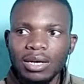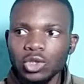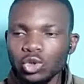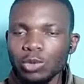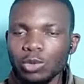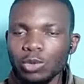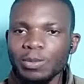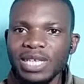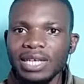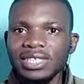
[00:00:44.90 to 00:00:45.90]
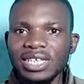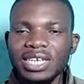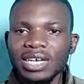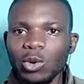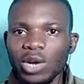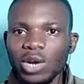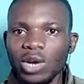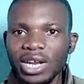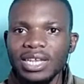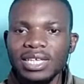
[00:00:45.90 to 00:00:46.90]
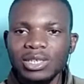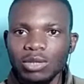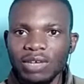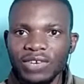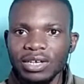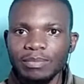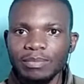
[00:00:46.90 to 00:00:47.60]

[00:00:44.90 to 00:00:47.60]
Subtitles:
Troops are training already in South Africa.